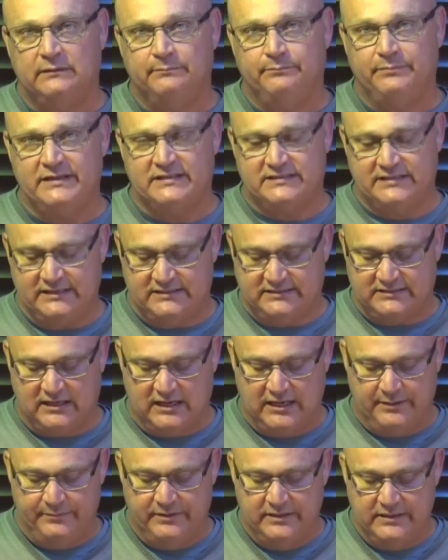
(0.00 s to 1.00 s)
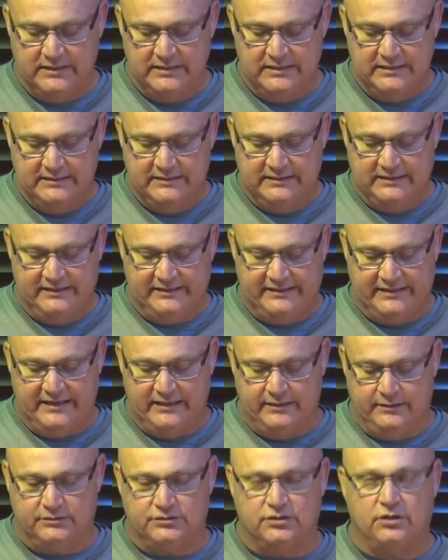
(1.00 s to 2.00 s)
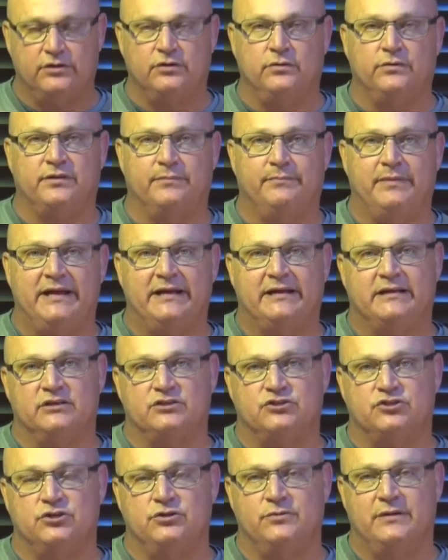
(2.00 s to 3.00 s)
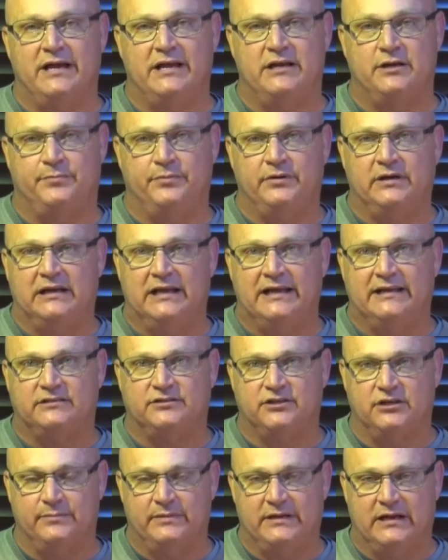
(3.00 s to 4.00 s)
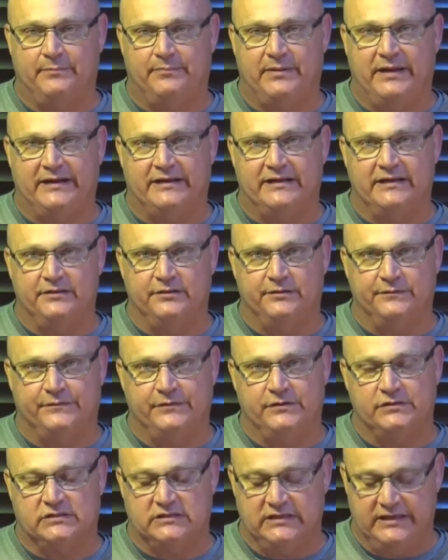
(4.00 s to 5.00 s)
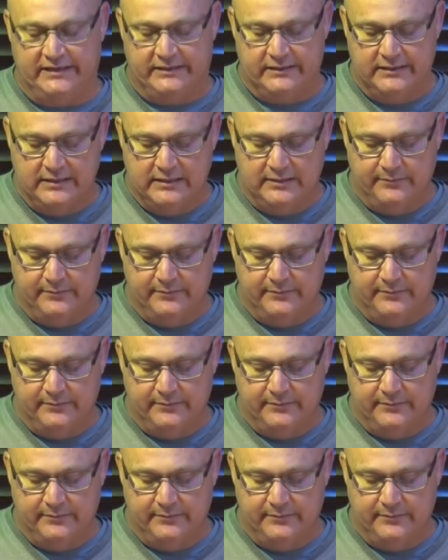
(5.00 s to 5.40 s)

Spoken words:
Pick 6 time. And again, starting with the Banker 2, Adderbury Lake's going to be our banker in the first leg.